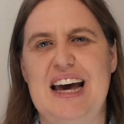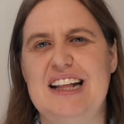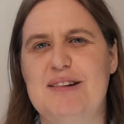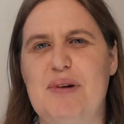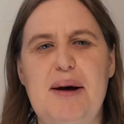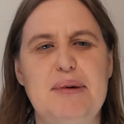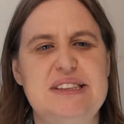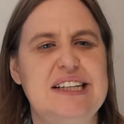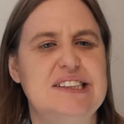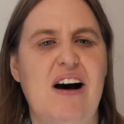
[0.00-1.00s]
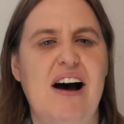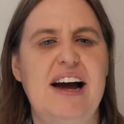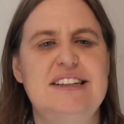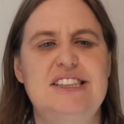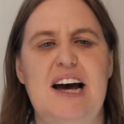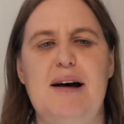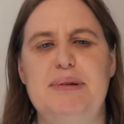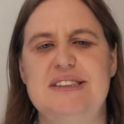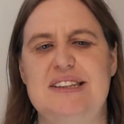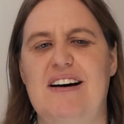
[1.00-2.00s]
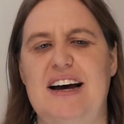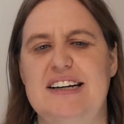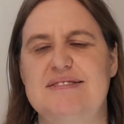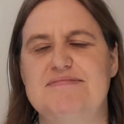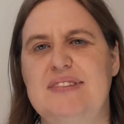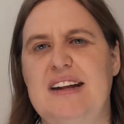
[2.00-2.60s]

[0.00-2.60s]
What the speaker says: And the Bible says iron sharpens iron.